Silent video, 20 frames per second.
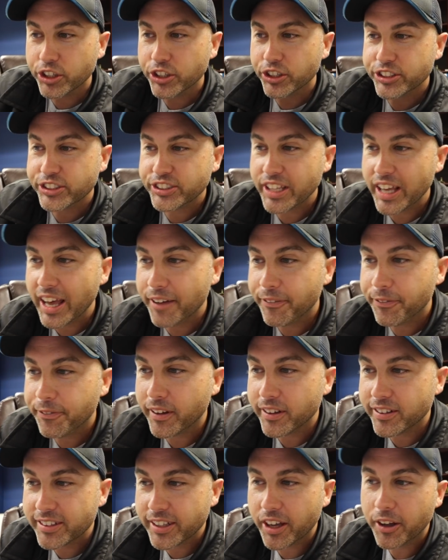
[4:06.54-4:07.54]

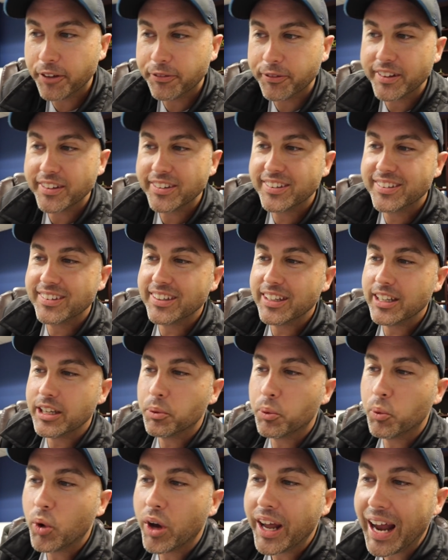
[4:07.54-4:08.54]
yourself and see
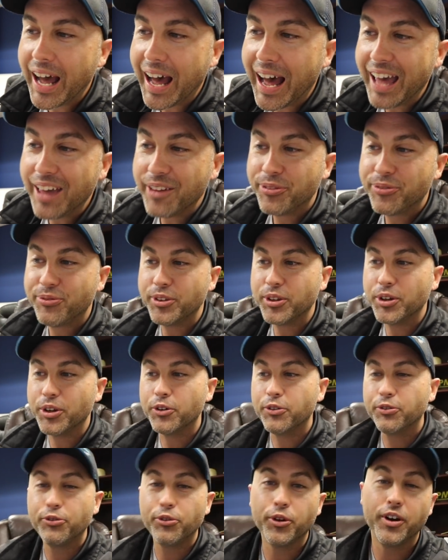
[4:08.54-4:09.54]
what I
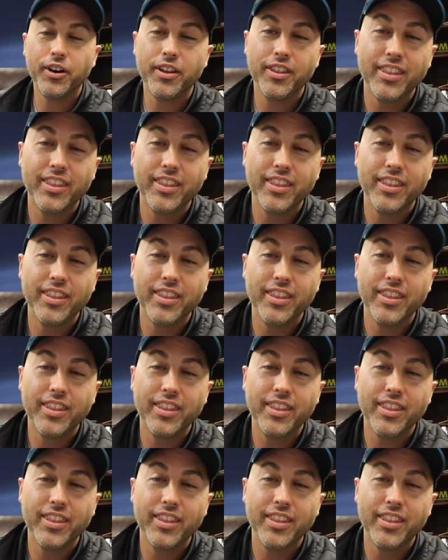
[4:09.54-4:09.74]
feel for